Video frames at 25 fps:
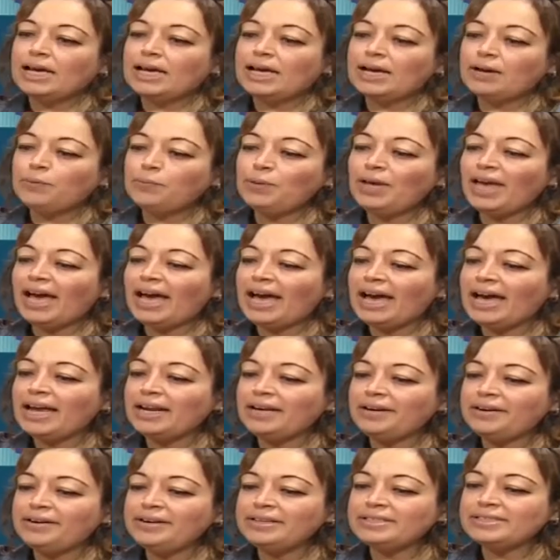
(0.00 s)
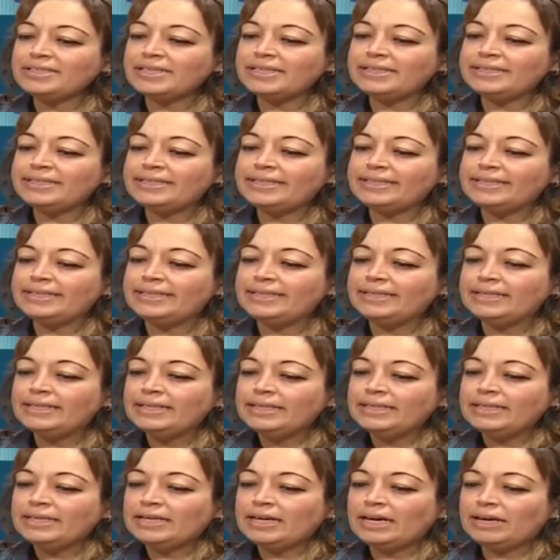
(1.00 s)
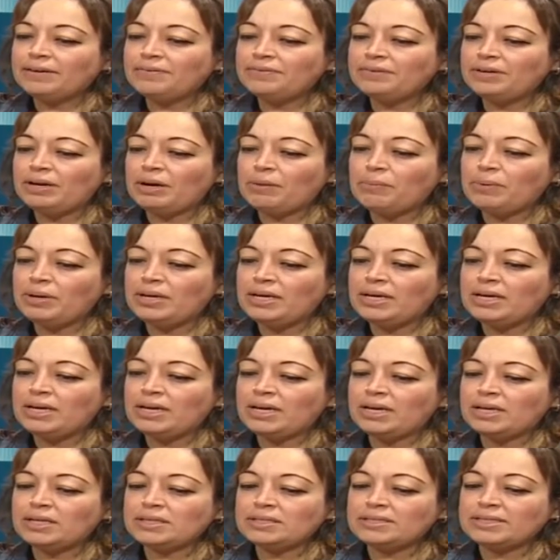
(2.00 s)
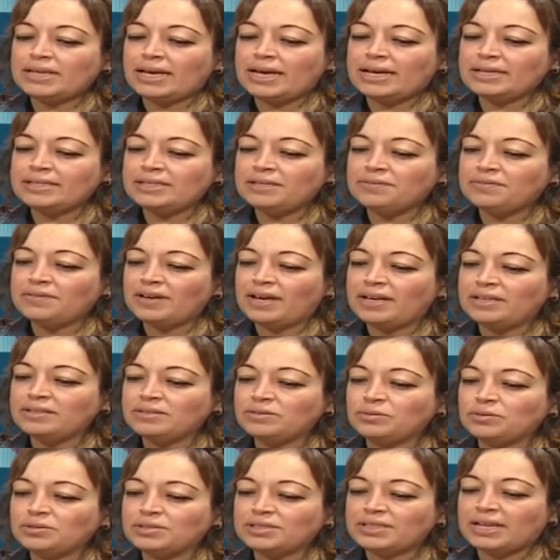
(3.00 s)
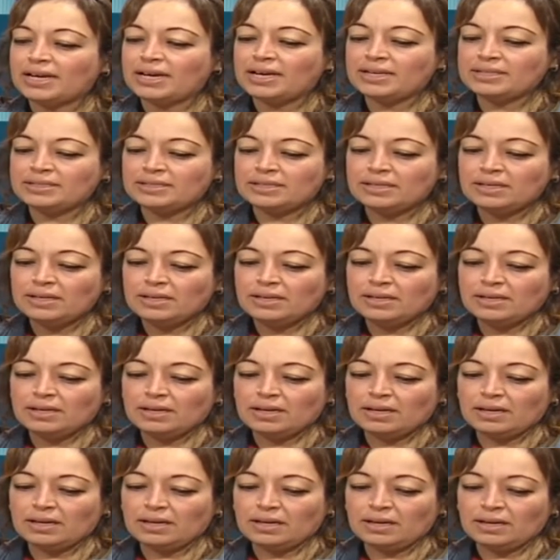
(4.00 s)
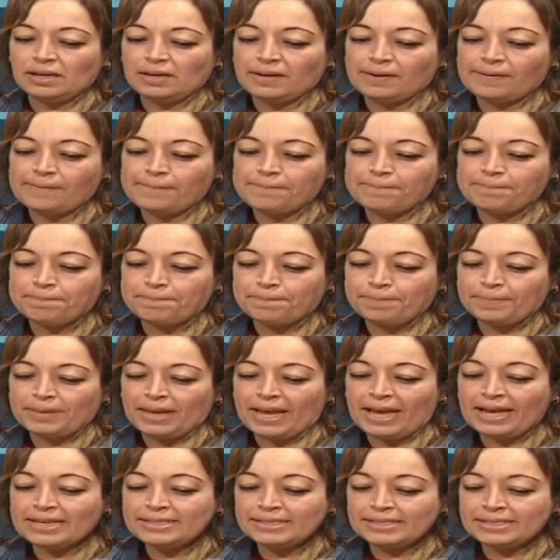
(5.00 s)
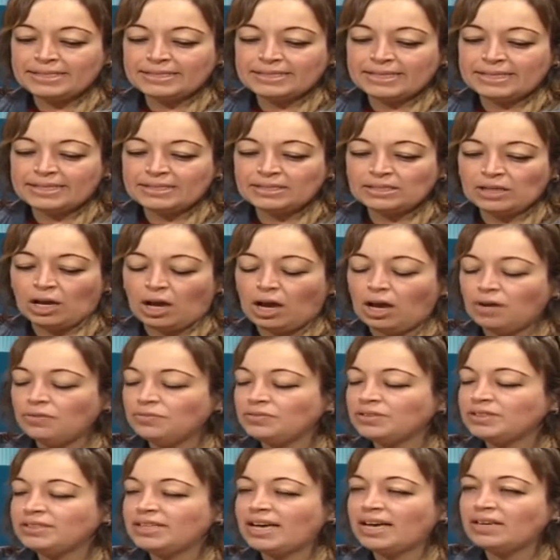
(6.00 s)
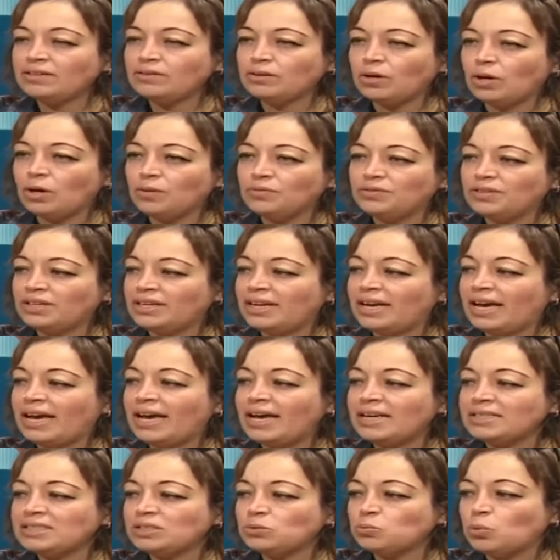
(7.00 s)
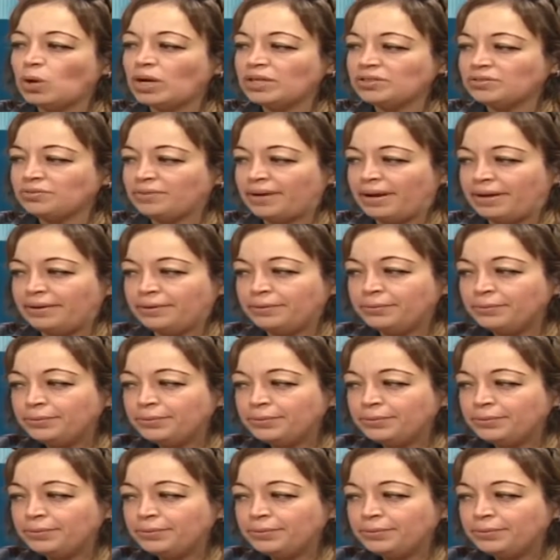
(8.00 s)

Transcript: We had recently a very sad event or sad incident of the death of the last white rhino.